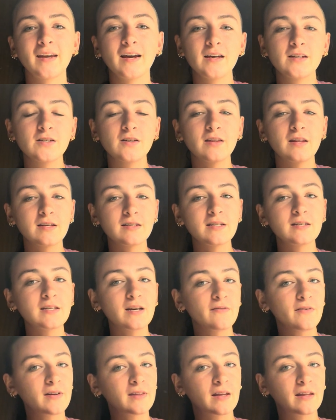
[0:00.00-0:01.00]
So this is
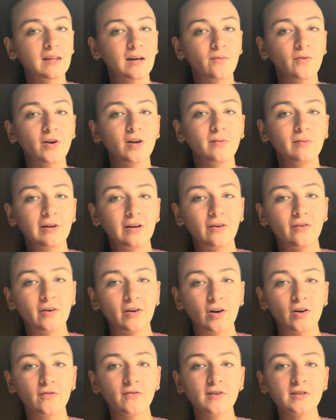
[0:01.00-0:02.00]
everything that we're going to be
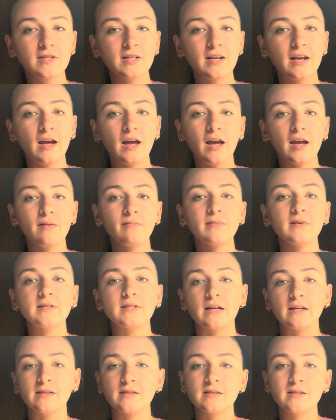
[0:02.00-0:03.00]
going over today:
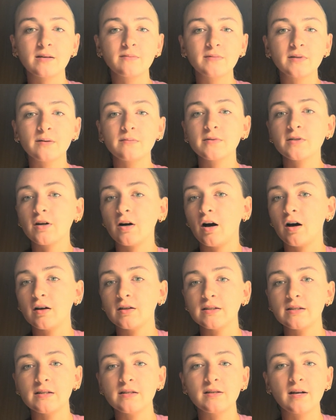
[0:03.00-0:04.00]
signs and symptoms,
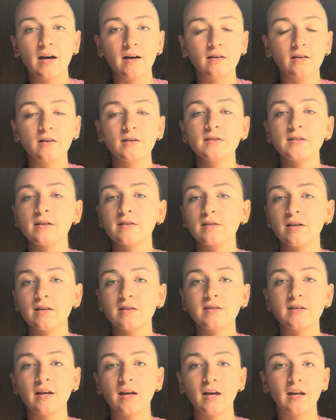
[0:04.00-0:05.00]
causes, diagnostic
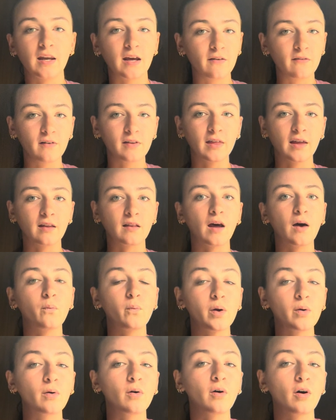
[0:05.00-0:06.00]
testing, and everything that
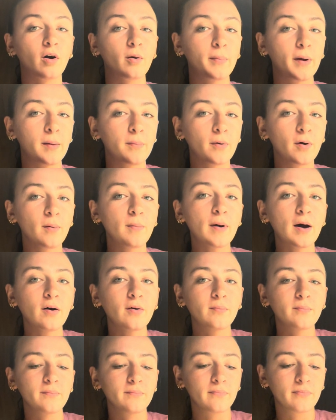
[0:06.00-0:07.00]
we wrote our paper about.